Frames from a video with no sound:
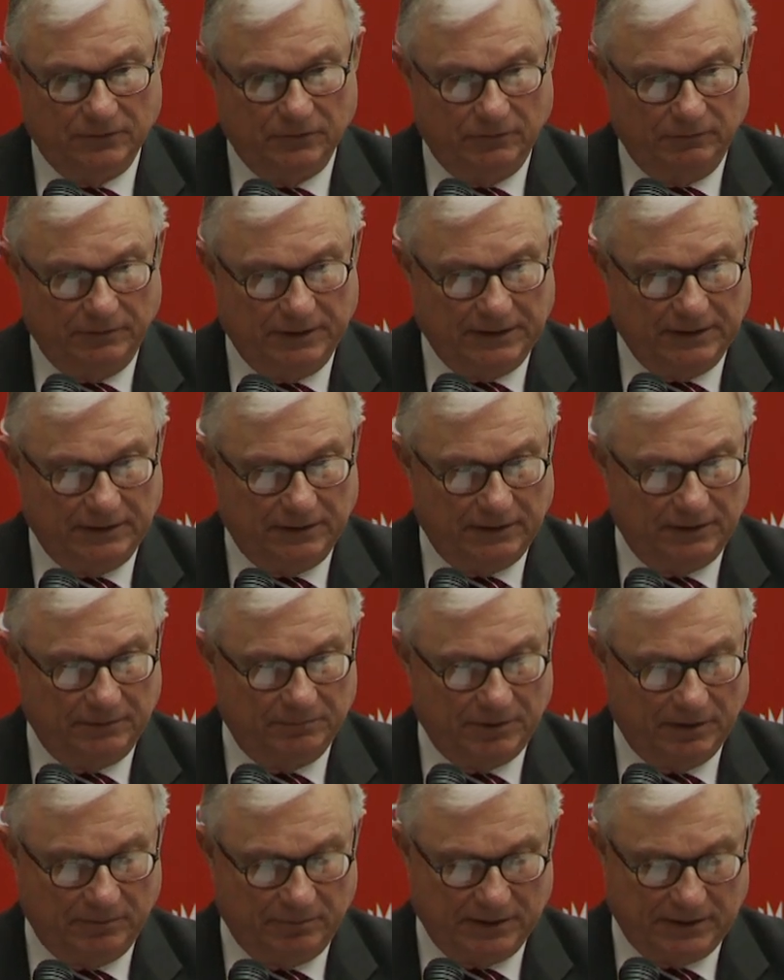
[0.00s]
already in
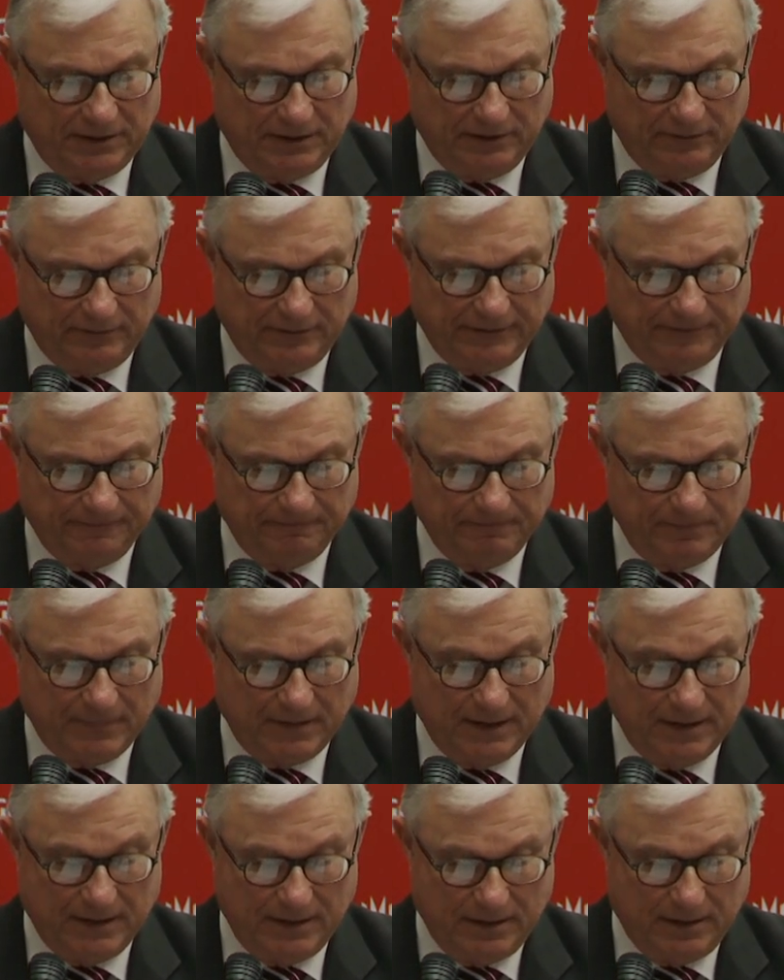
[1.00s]
public hearing.
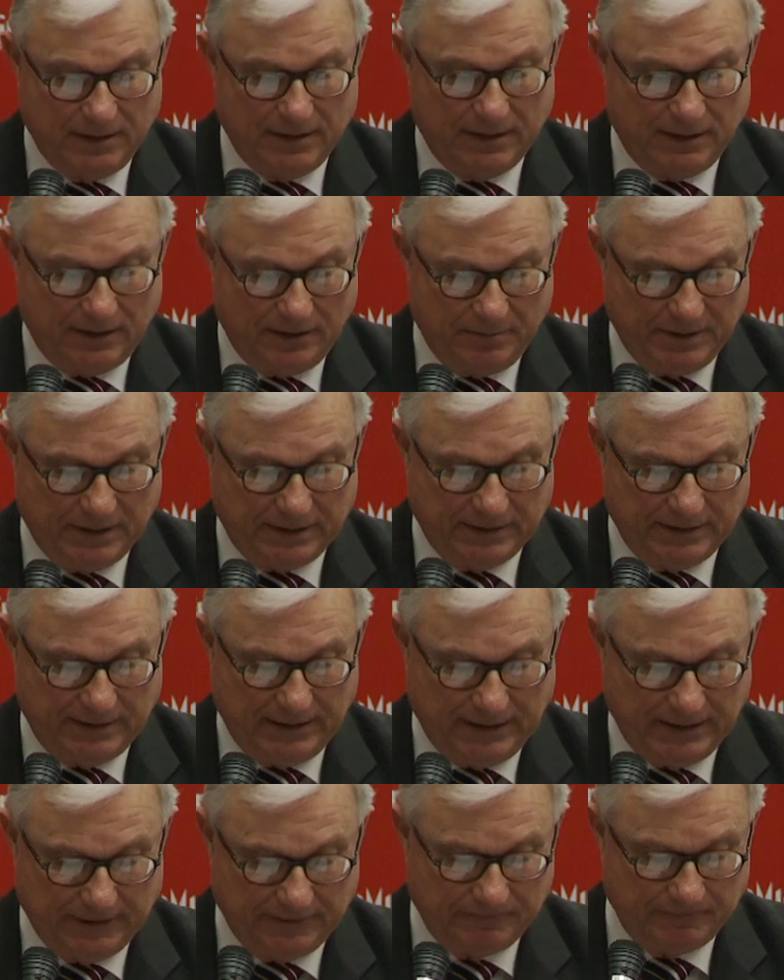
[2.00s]
Go back
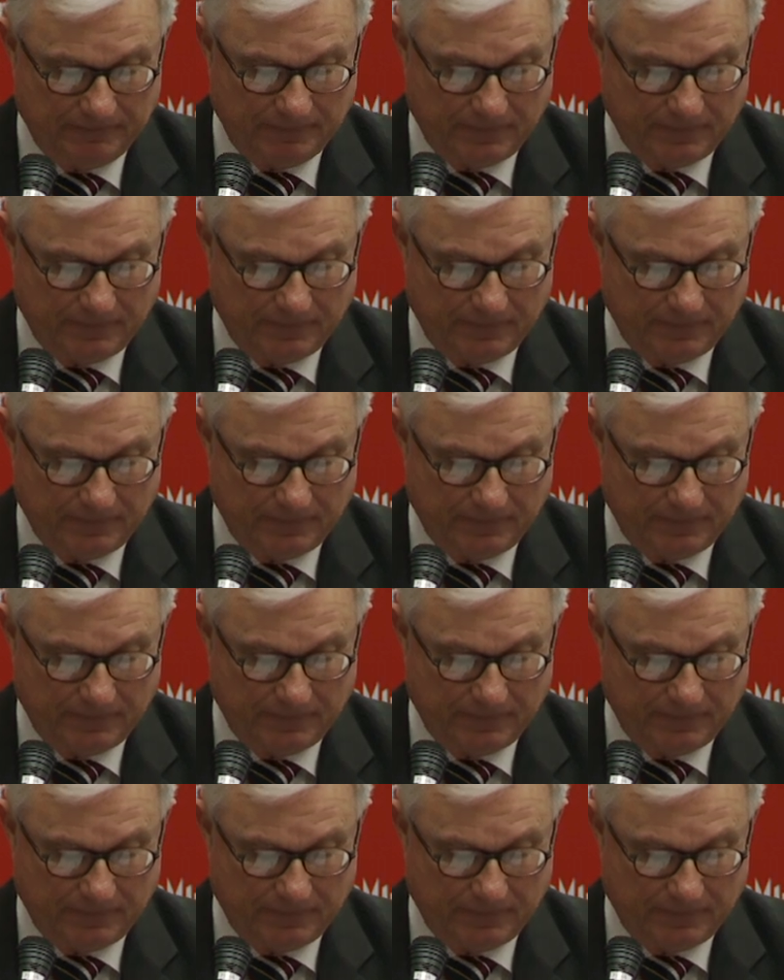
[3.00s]
again.